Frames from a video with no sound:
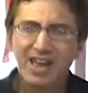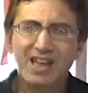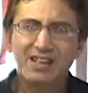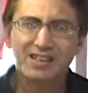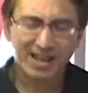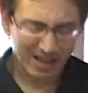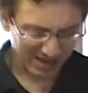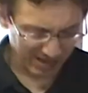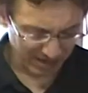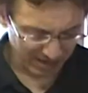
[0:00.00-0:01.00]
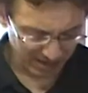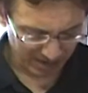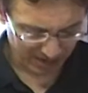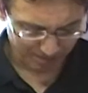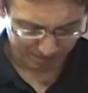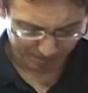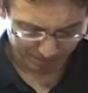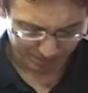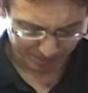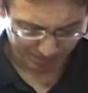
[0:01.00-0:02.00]
Ain't that a kick in the head?
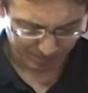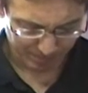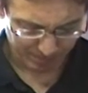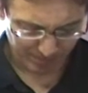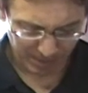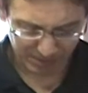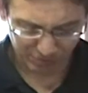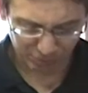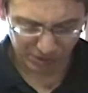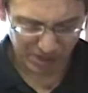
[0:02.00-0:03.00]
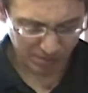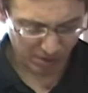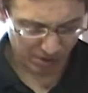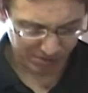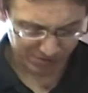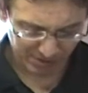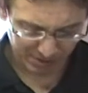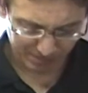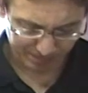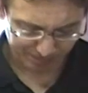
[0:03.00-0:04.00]
Like Dean Martin
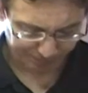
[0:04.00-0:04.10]
said.